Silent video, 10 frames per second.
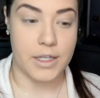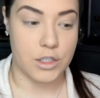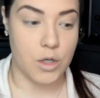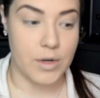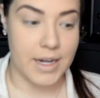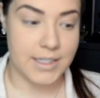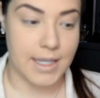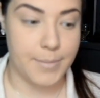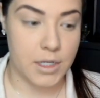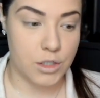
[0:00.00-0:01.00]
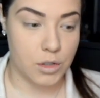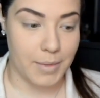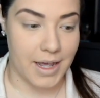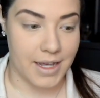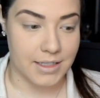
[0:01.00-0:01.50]
So next I'm going to do
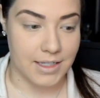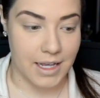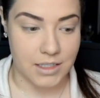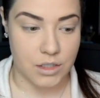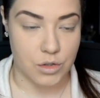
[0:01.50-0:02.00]
my eyes last because